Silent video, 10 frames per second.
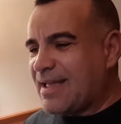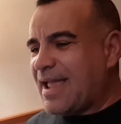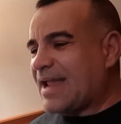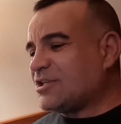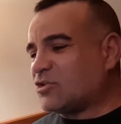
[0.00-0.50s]

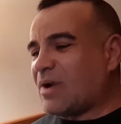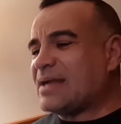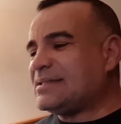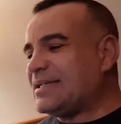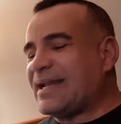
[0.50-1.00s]
and
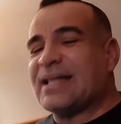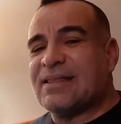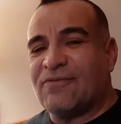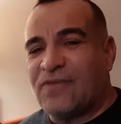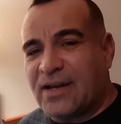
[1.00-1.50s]
tries to get
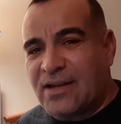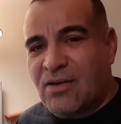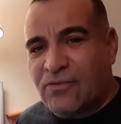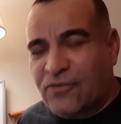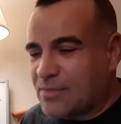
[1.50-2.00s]
the
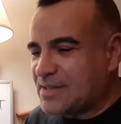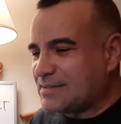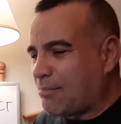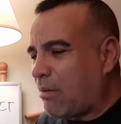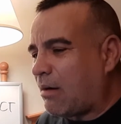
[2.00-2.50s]
video from
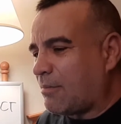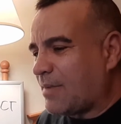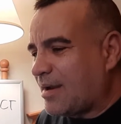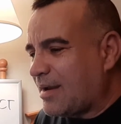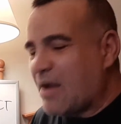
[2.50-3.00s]
his
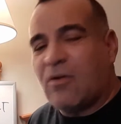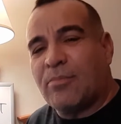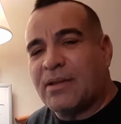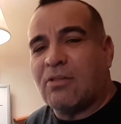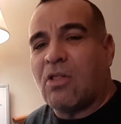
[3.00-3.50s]
apartment, it will
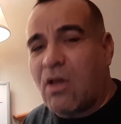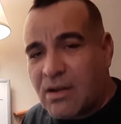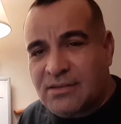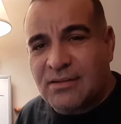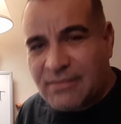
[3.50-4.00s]
be
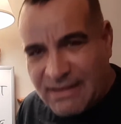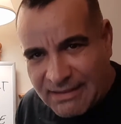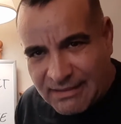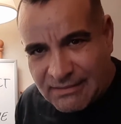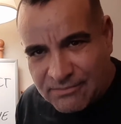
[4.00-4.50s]
long
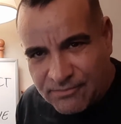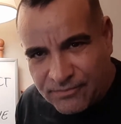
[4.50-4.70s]
deleted.